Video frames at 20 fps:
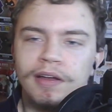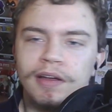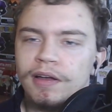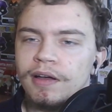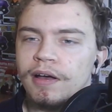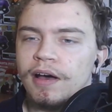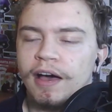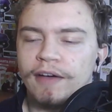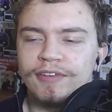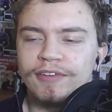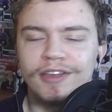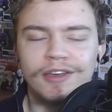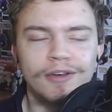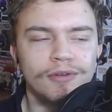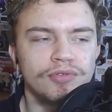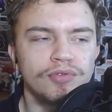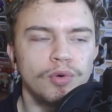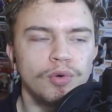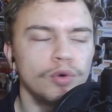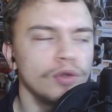I think it
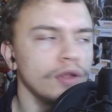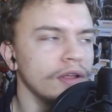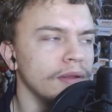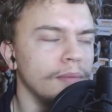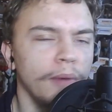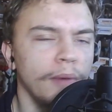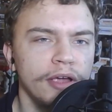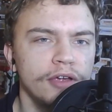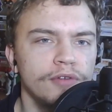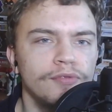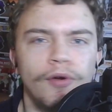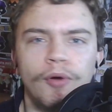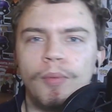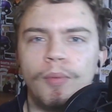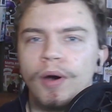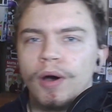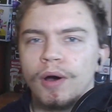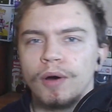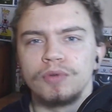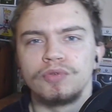was called like the micro
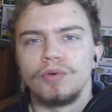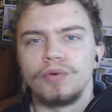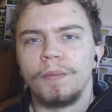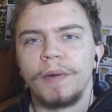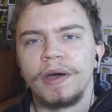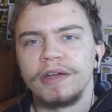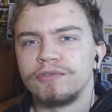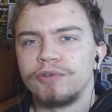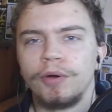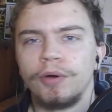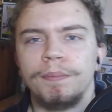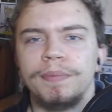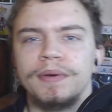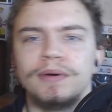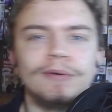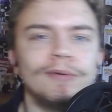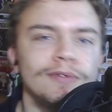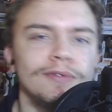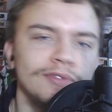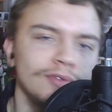worlds or micro
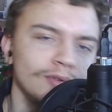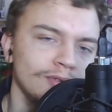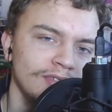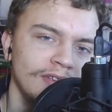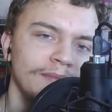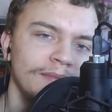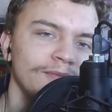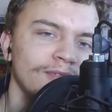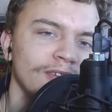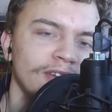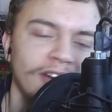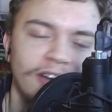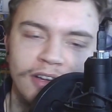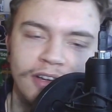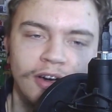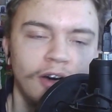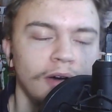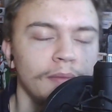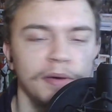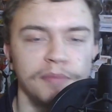builds or something, I
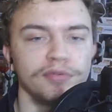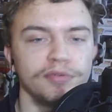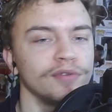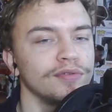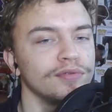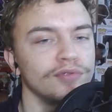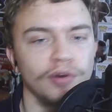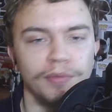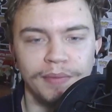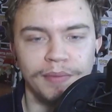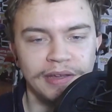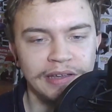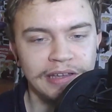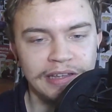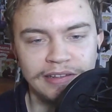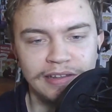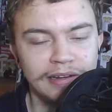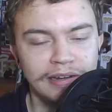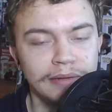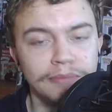can't remember off the top of my
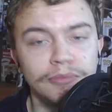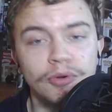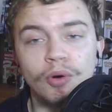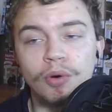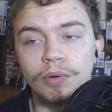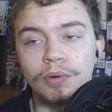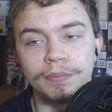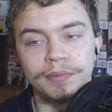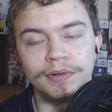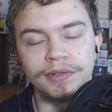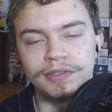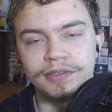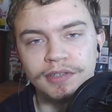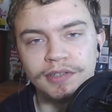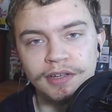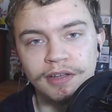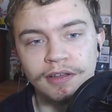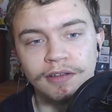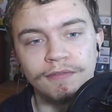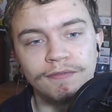head anymore, but
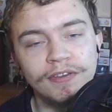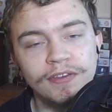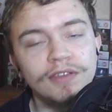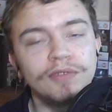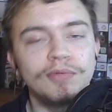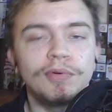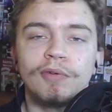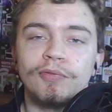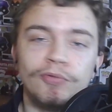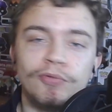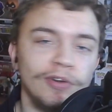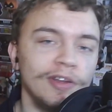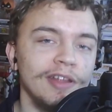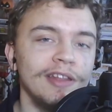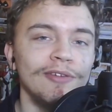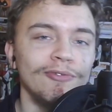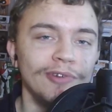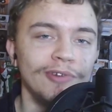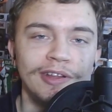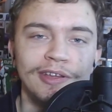these were
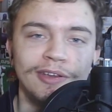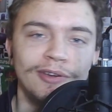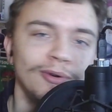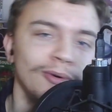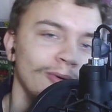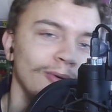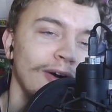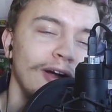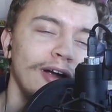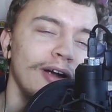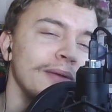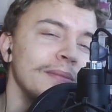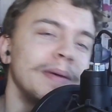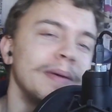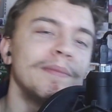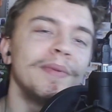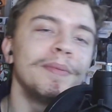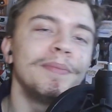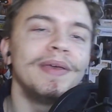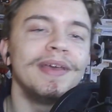really cool. I
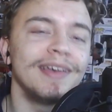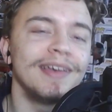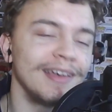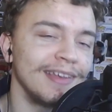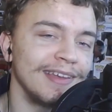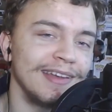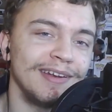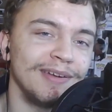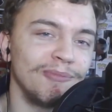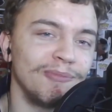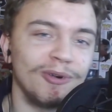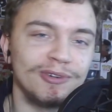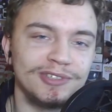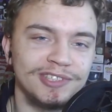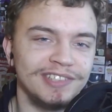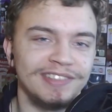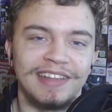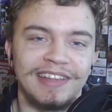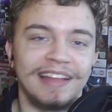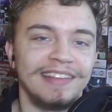remember being a kid and
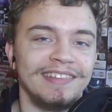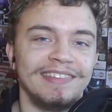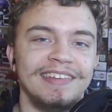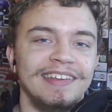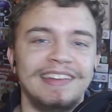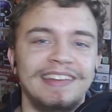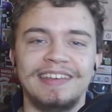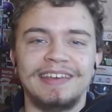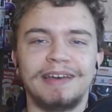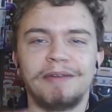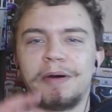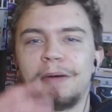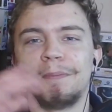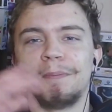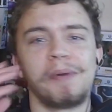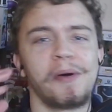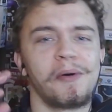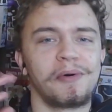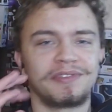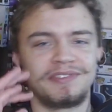watching Dan TDM
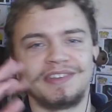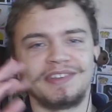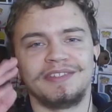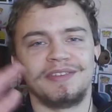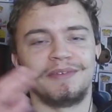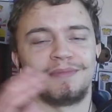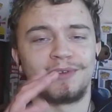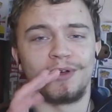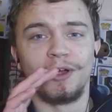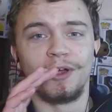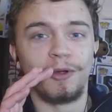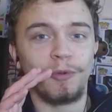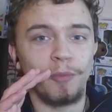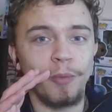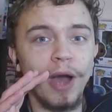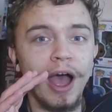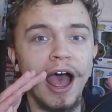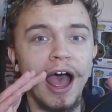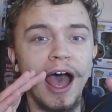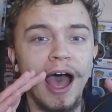unboxing them going,
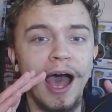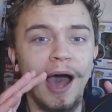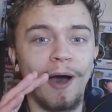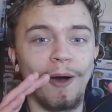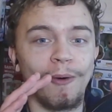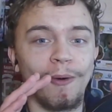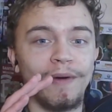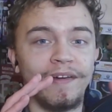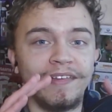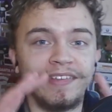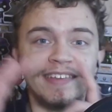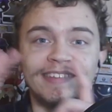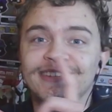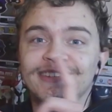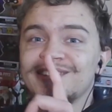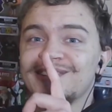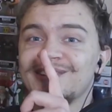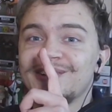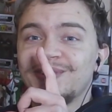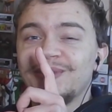wow, this
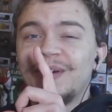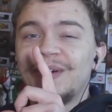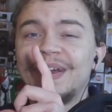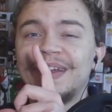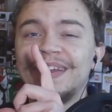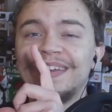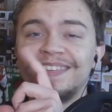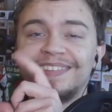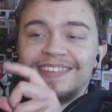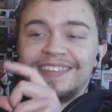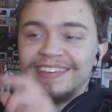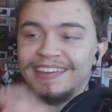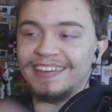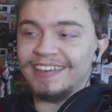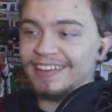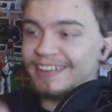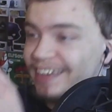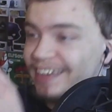is crazy,